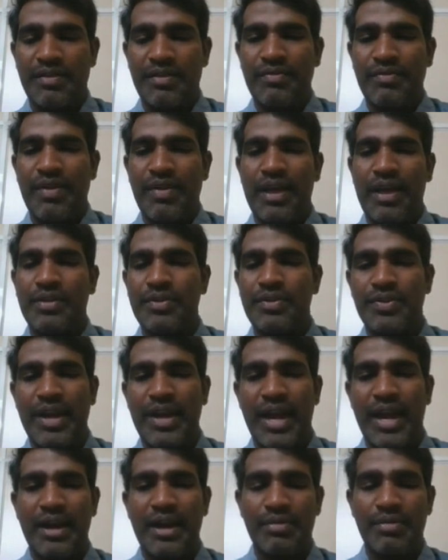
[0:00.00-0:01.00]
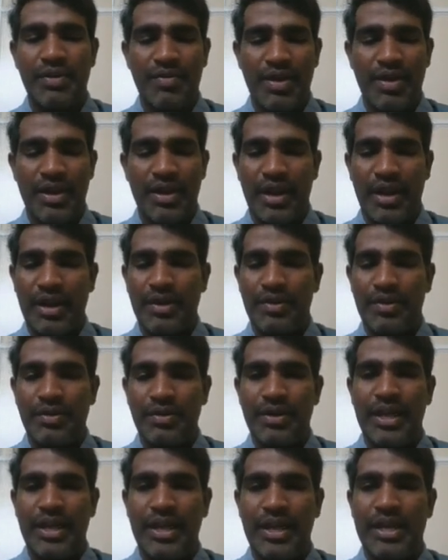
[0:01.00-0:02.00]
some values randomly we are trying
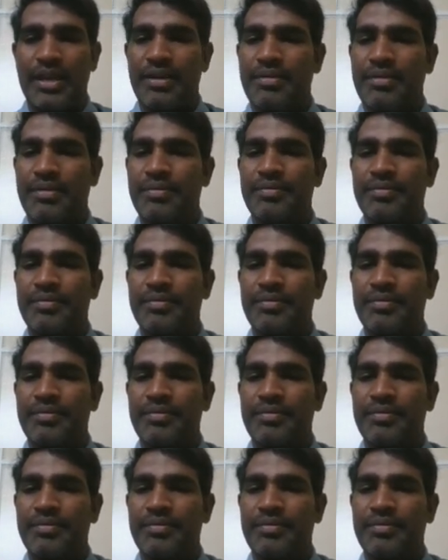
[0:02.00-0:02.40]
to take here.